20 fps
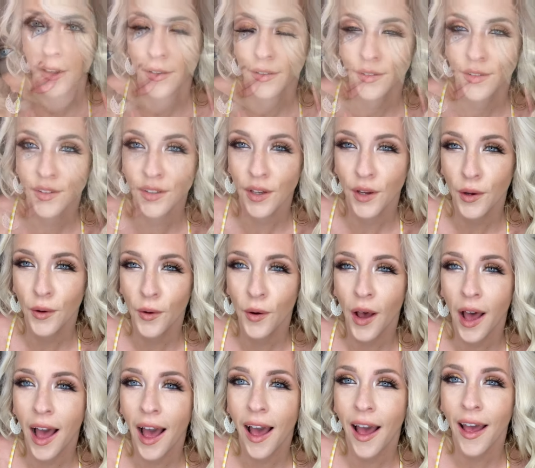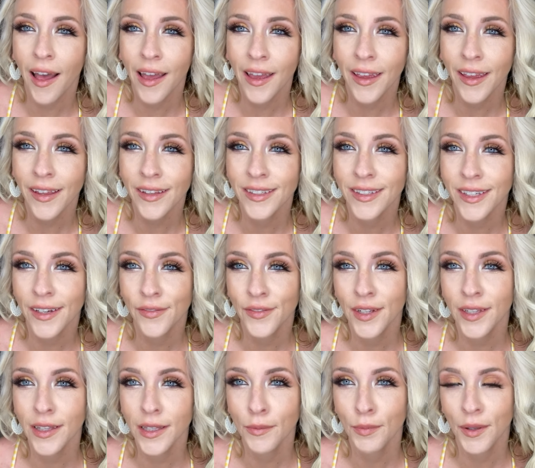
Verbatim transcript: So I definitely